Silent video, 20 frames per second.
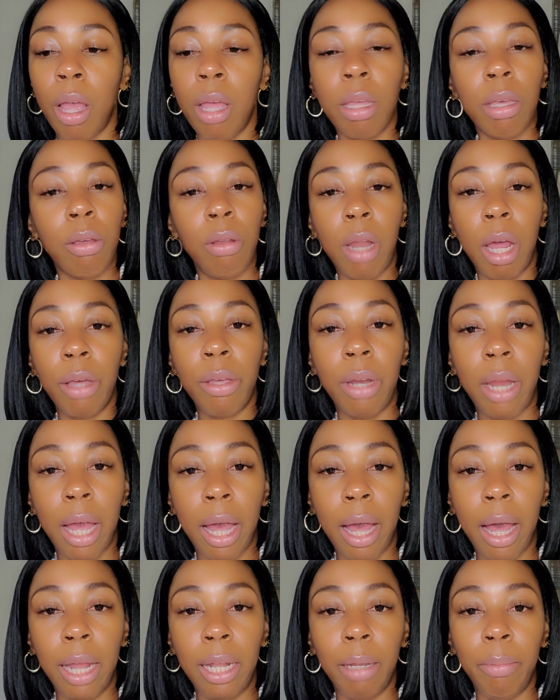you're not
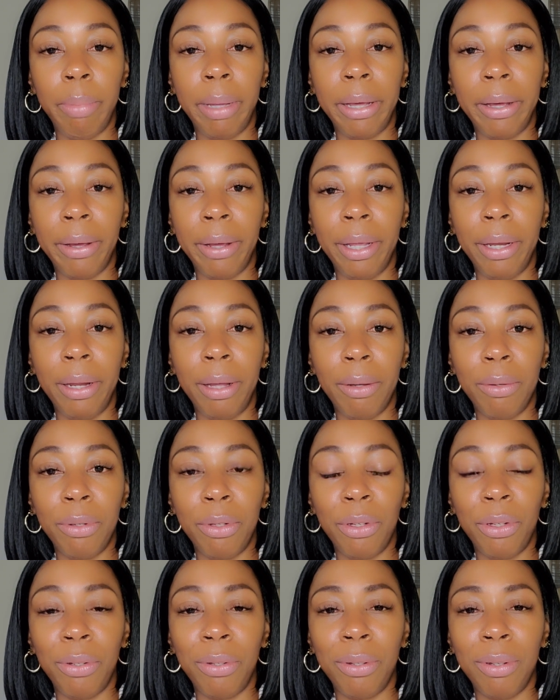Halle Berry,
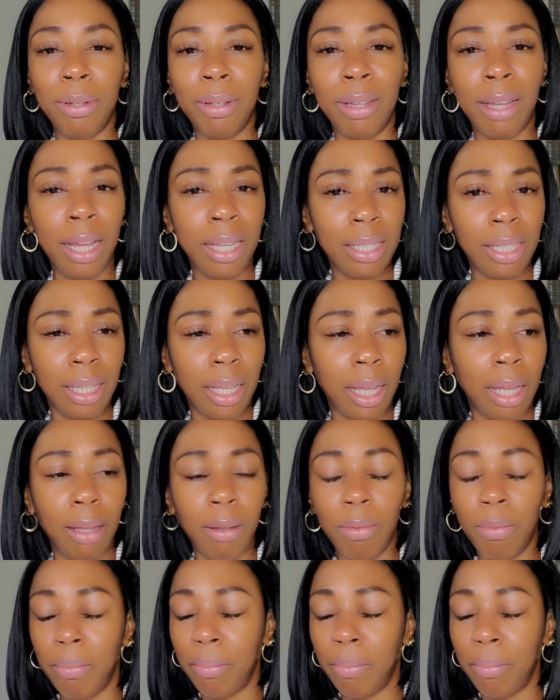don't you? I said,